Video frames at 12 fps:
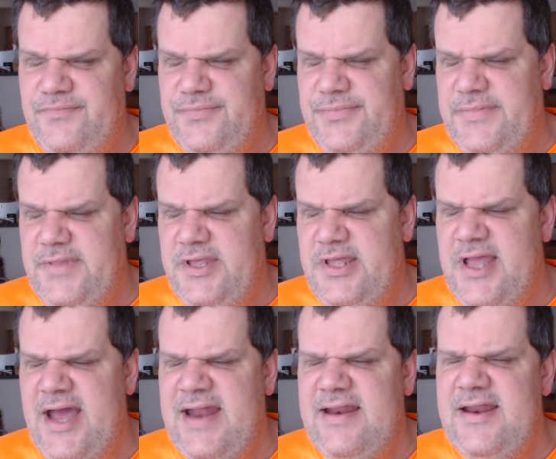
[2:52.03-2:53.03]

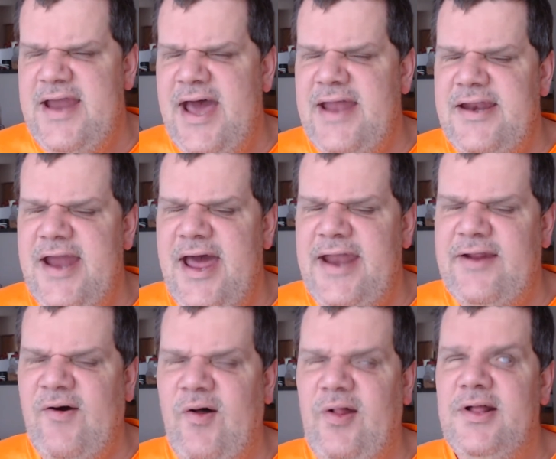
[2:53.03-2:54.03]
Not at
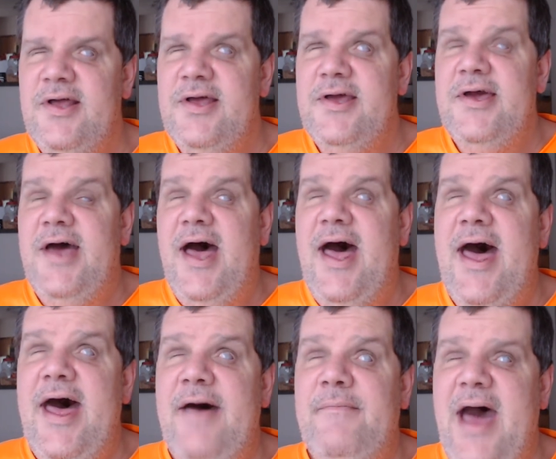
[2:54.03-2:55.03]
all.
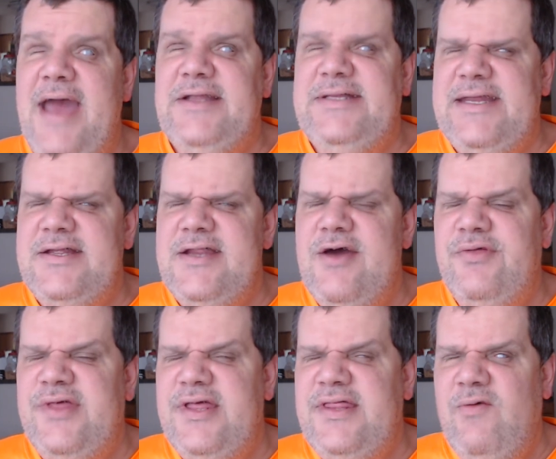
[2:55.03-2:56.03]
I did know
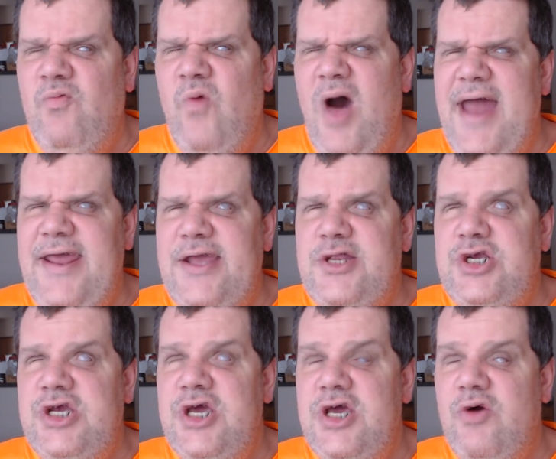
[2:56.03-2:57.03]
that the wattage
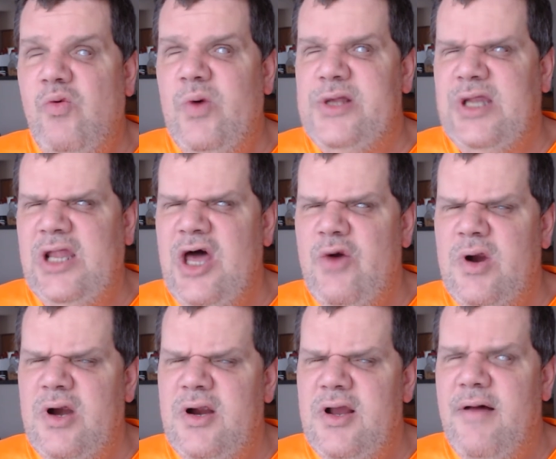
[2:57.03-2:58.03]
was
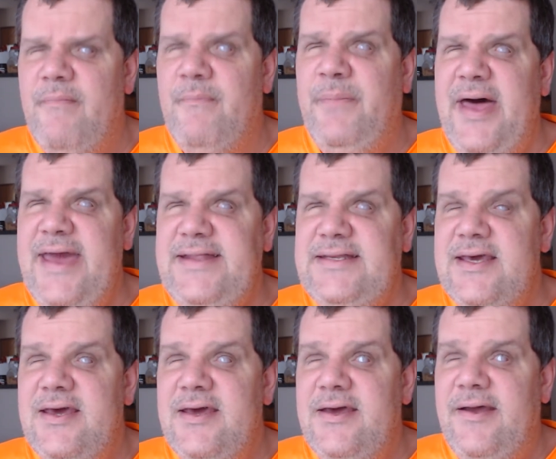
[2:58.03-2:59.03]
lower, but
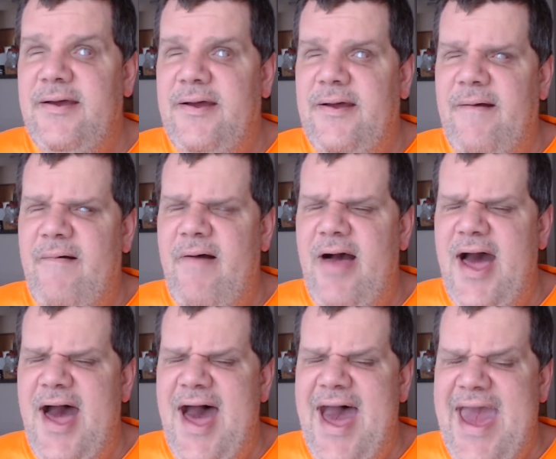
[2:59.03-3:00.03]

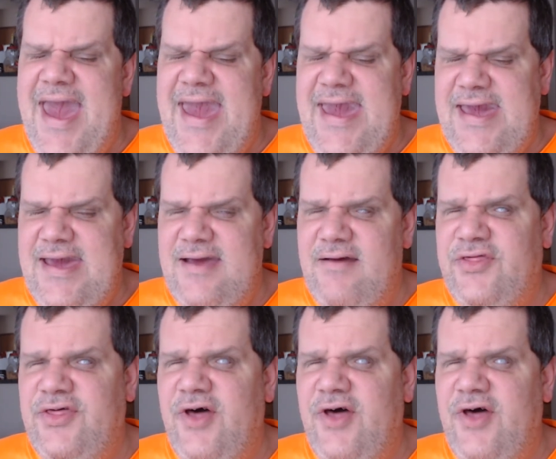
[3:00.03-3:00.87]
I thought,